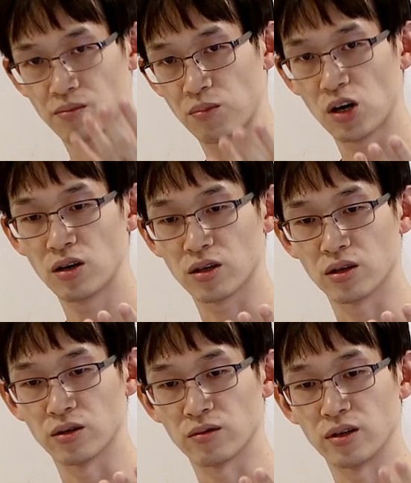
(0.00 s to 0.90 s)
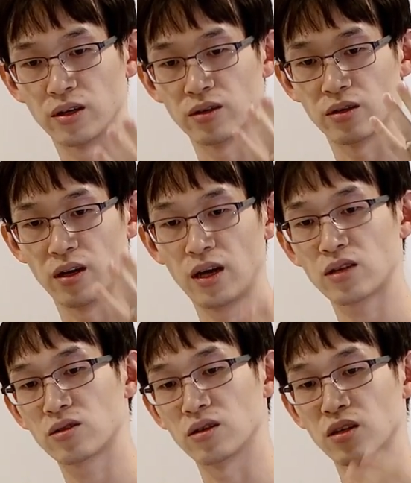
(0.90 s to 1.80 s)
particle, right, your
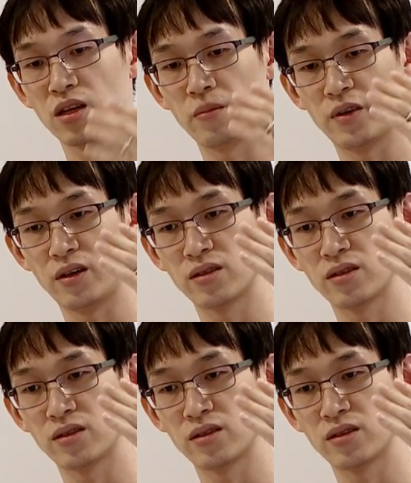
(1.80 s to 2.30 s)
electron can be